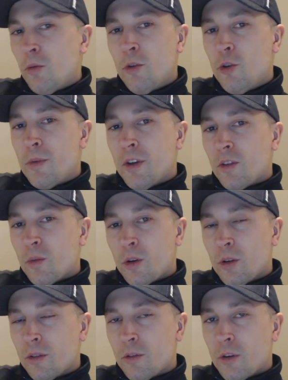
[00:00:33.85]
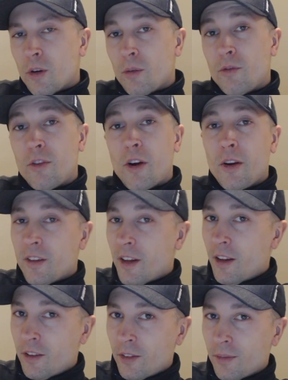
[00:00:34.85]
room in his world for fairy
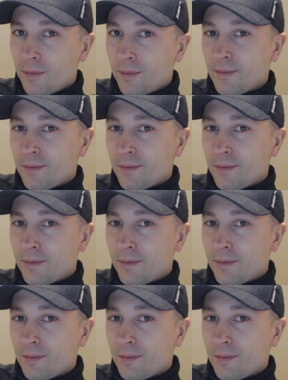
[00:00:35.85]
tales.